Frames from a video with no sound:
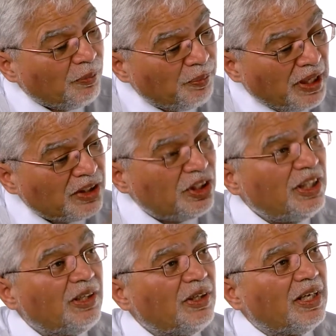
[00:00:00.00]
being a
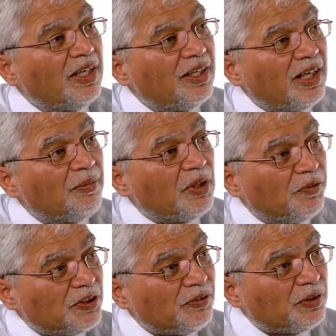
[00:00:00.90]
senior government
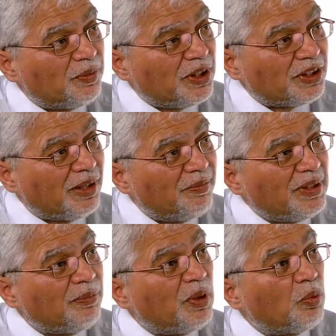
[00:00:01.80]
official from the British
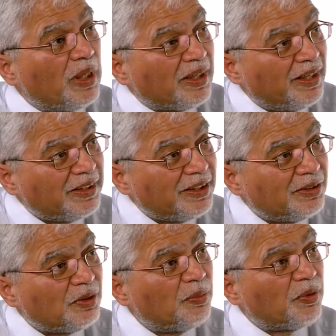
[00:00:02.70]
government and being well
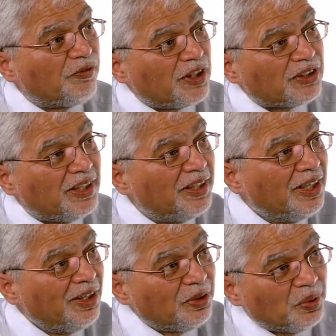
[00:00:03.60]
connected professionally
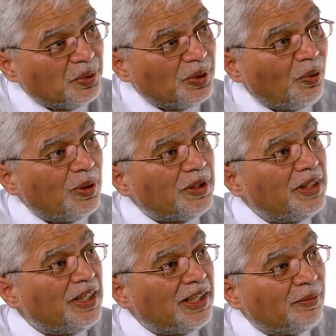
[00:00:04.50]
to all the
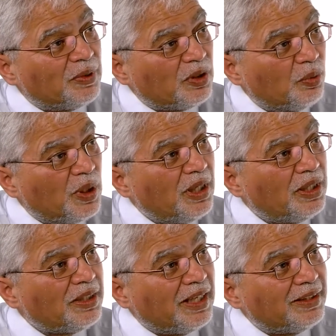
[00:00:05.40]
leading governments of the
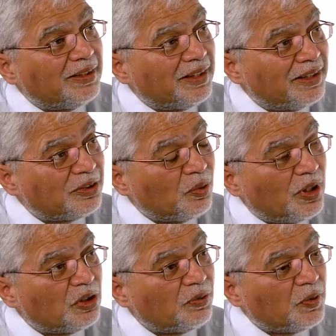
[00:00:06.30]
world and so
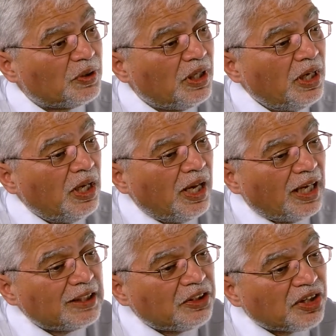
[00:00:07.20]
on and so forth,
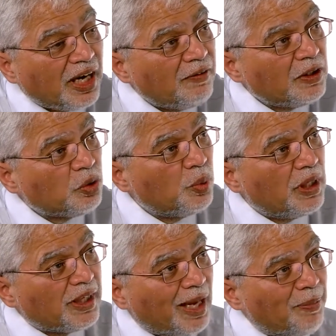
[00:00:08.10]
as I traveled to
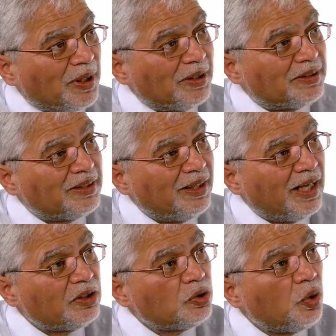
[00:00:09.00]
world capitals
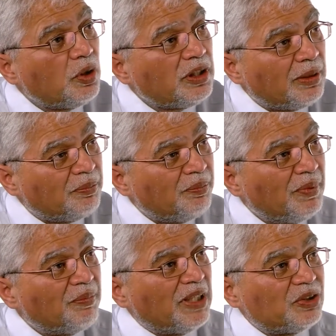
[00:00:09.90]
and told them
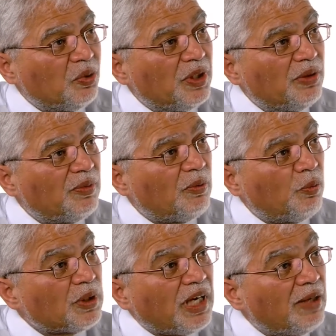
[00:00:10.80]
my story
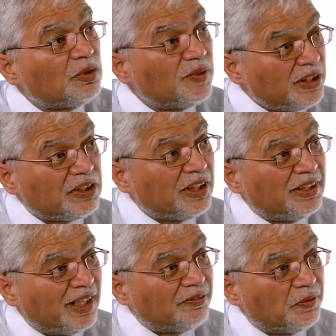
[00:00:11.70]
about what I was witnessing
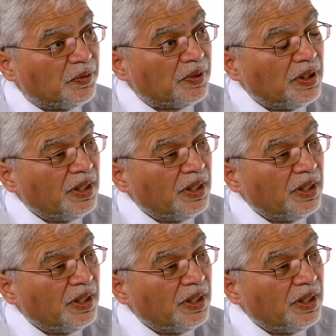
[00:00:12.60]
in Darfur,